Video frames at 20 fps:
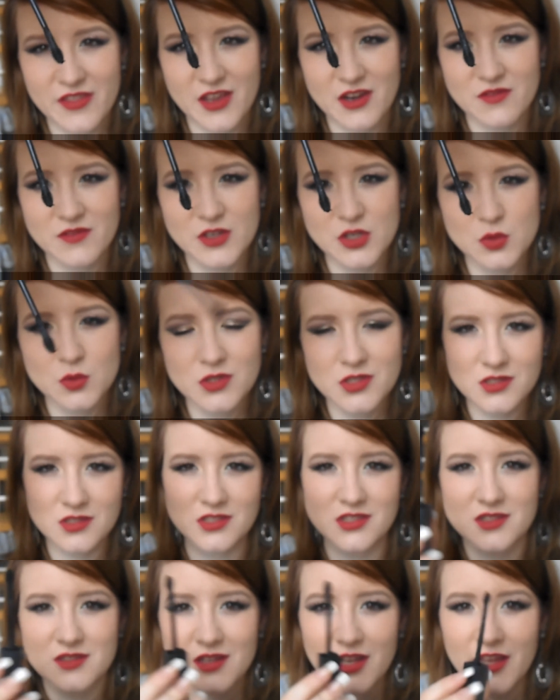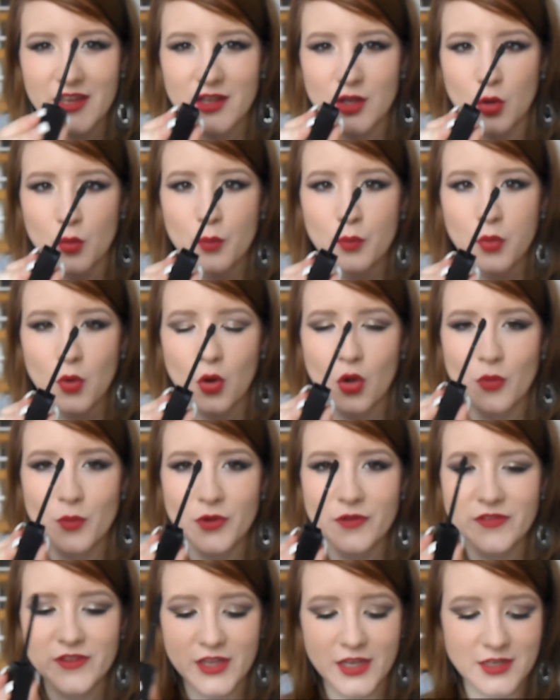They're Real one, so it's got like a little blob
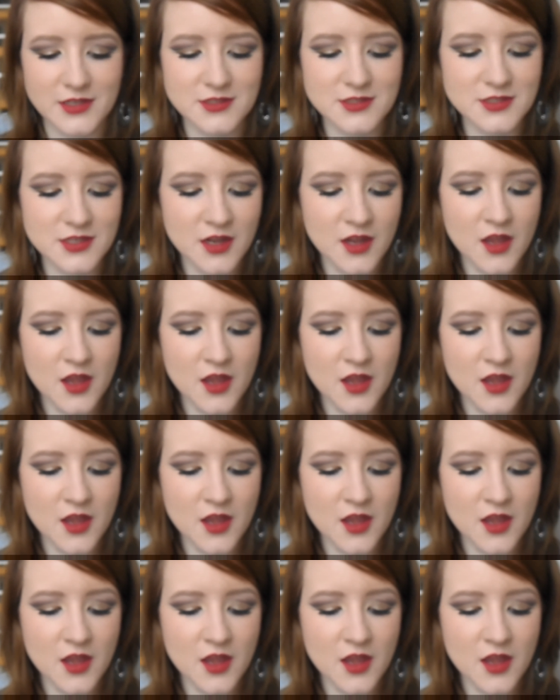on the end.